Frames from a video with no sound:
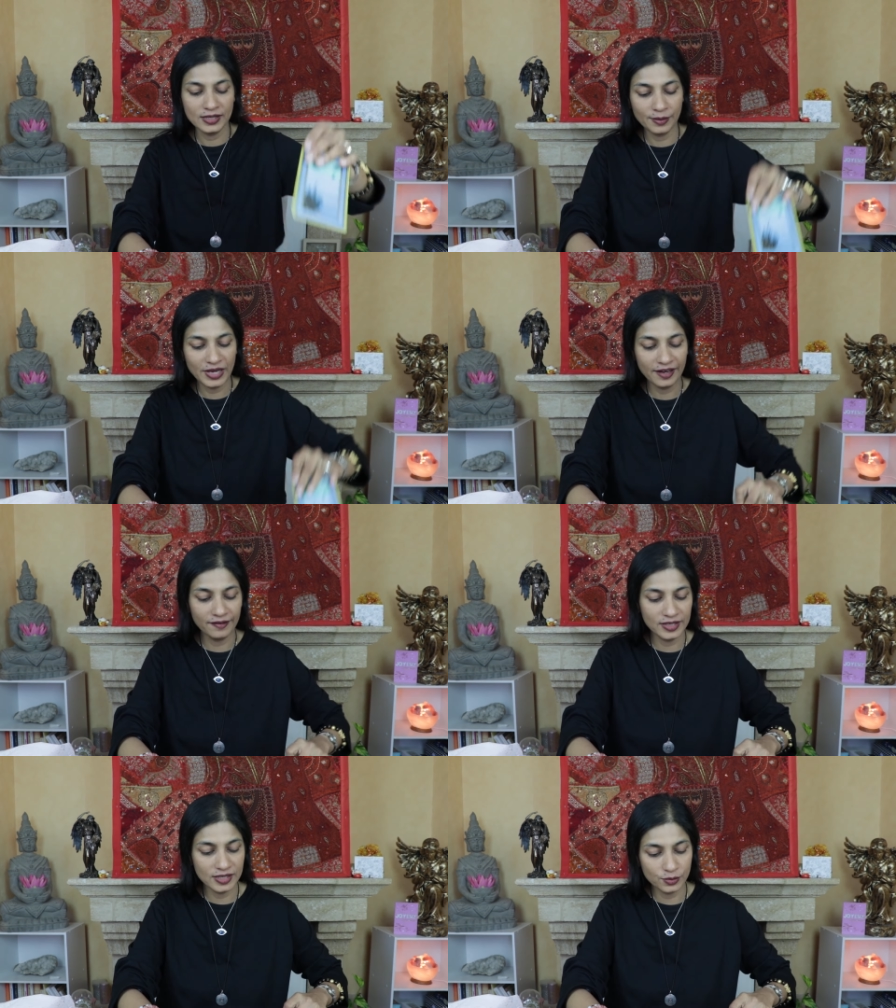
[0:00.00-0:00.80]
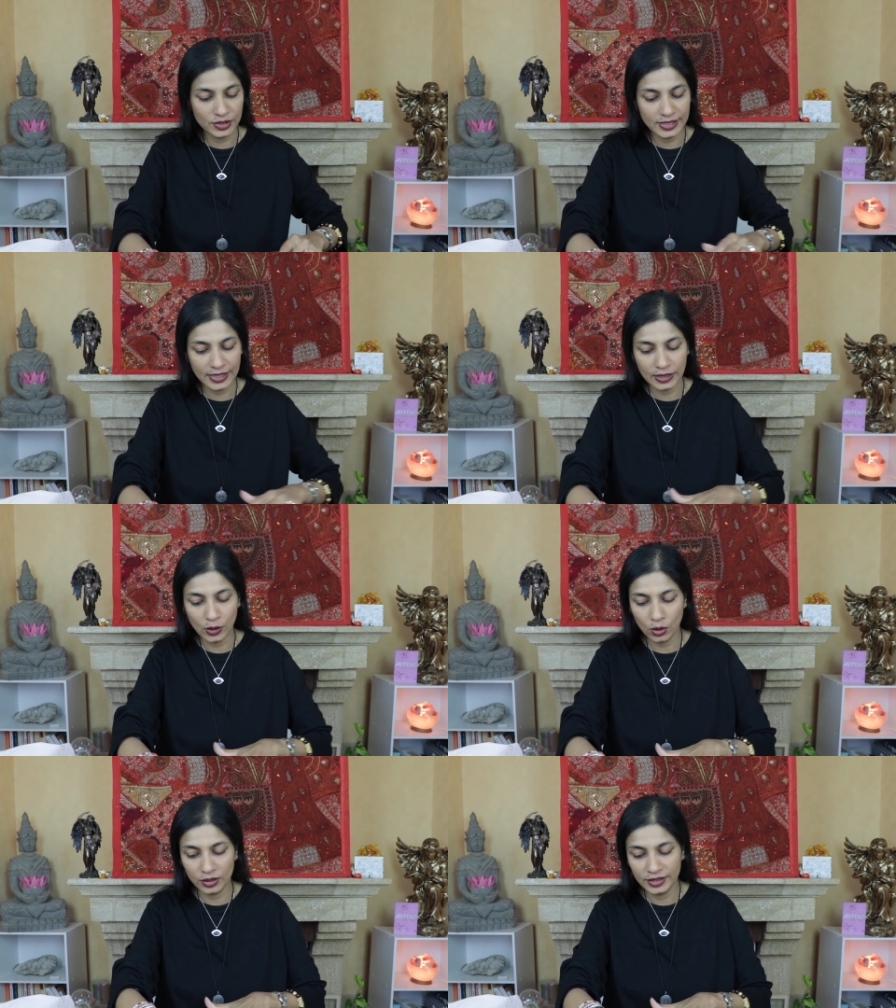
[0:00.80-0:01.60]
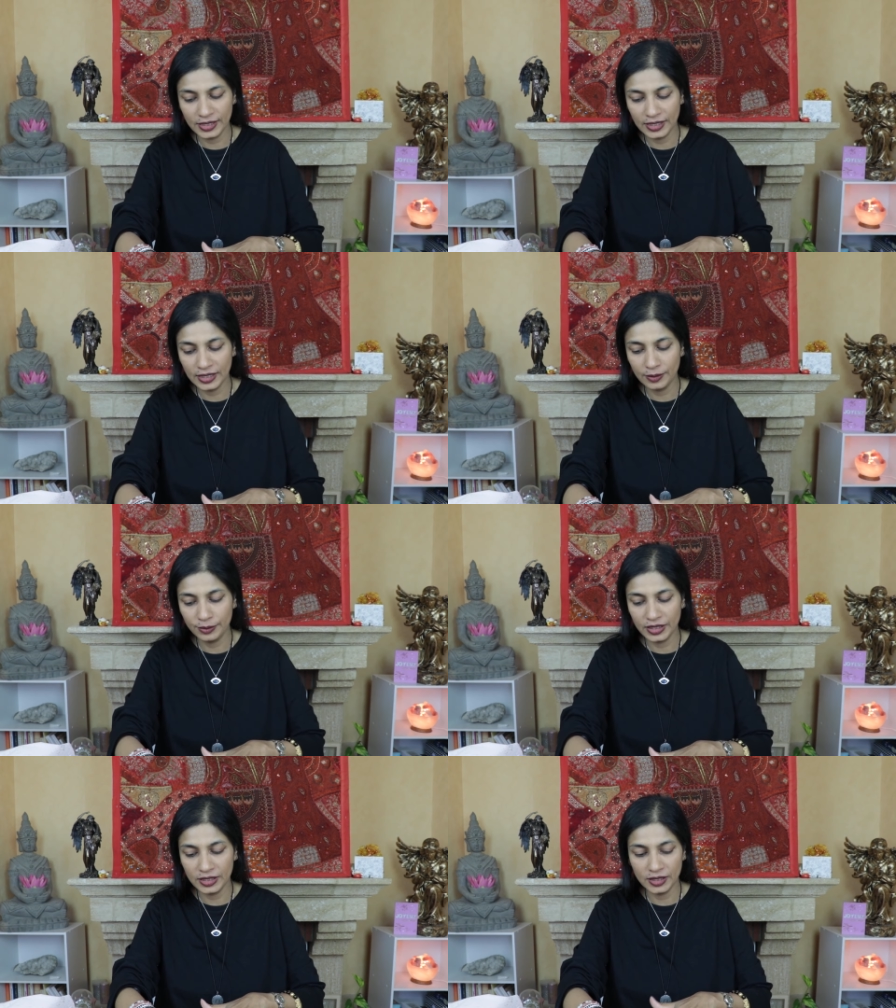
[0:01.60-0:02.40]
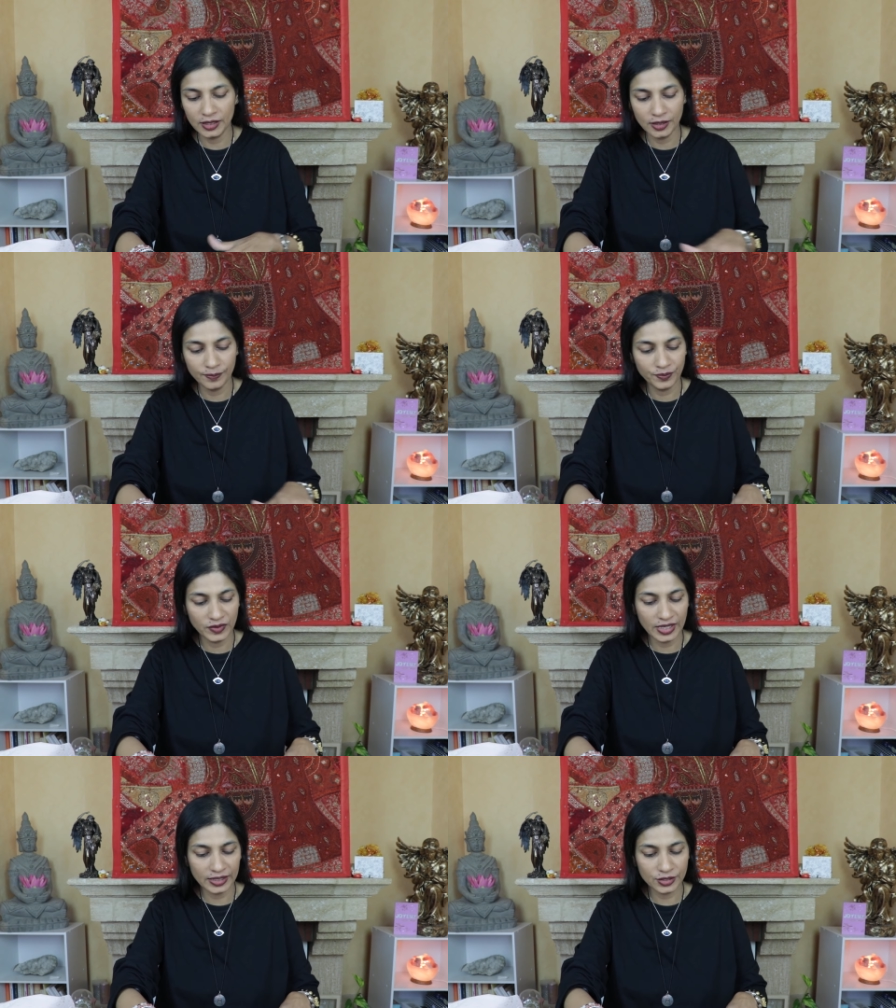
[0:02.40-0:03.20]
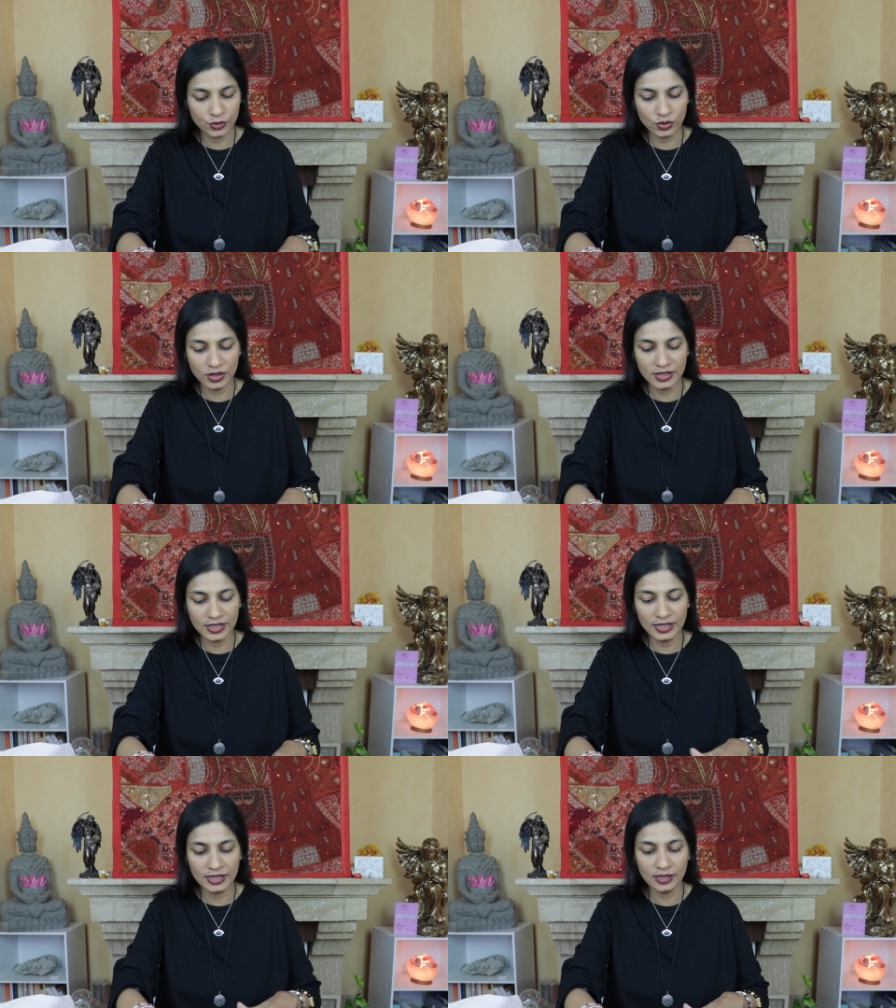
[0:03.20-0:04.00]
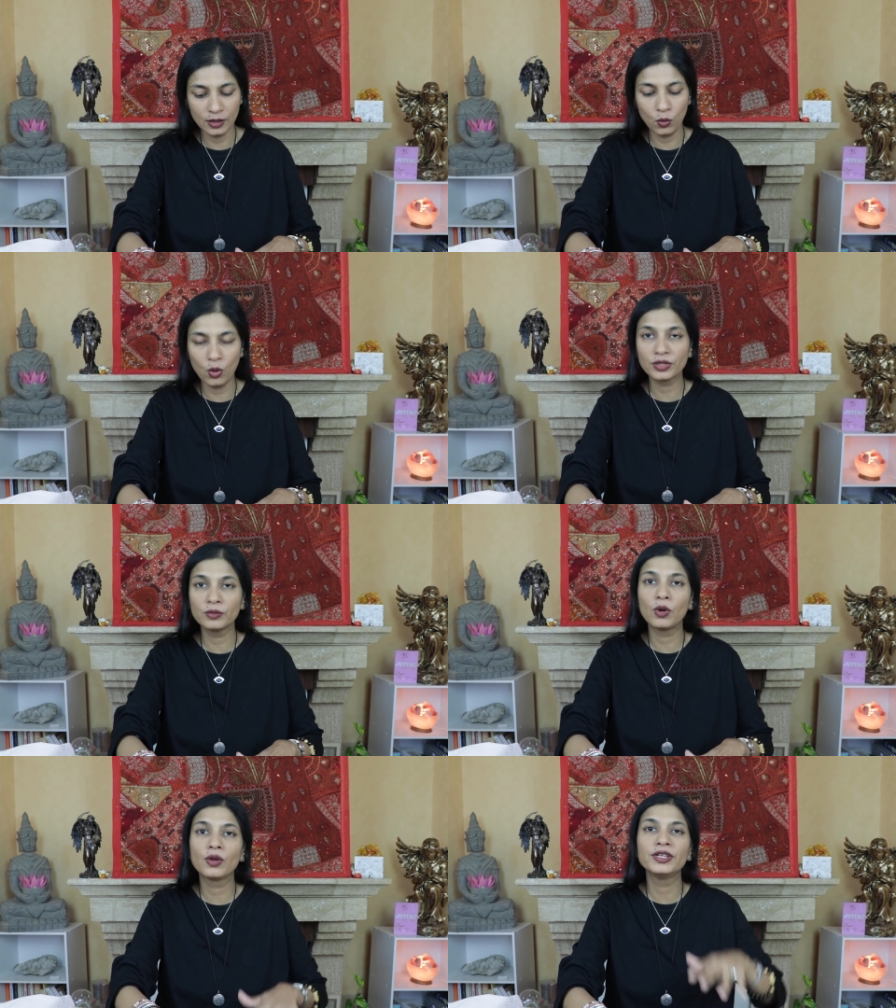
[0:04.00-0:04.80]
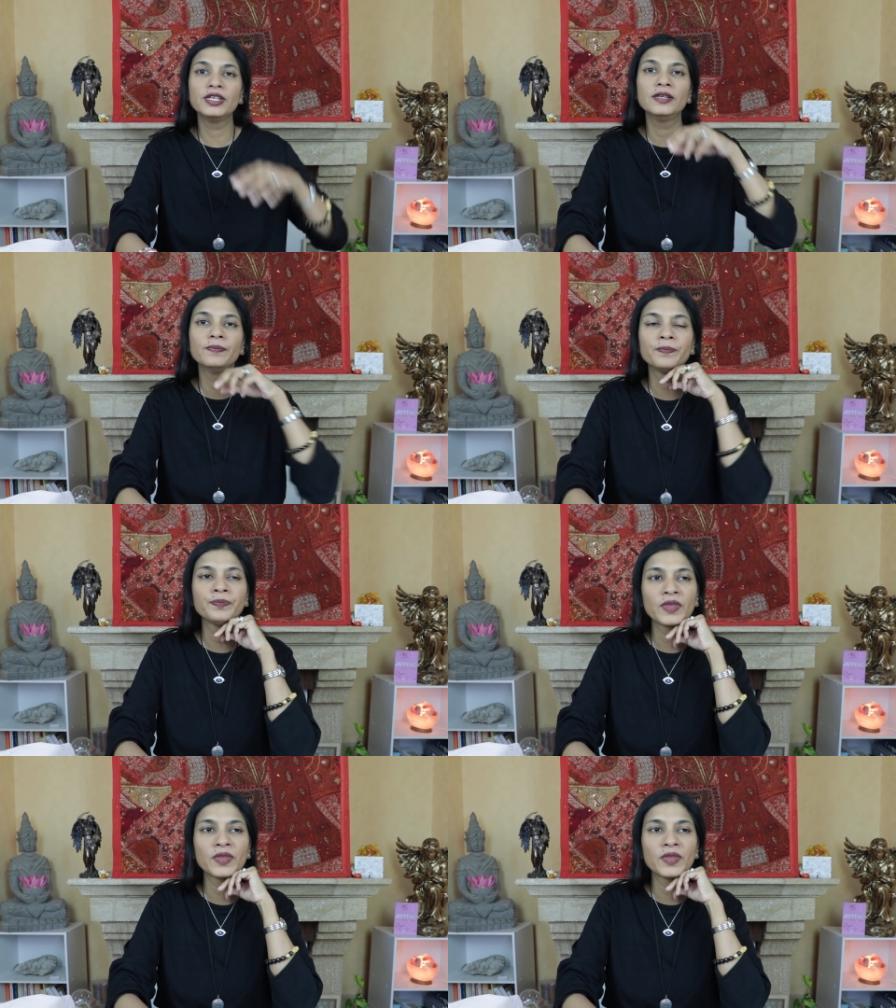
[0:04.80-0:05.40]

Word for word: Some Aries will take a holiday, be next to the sea, a water body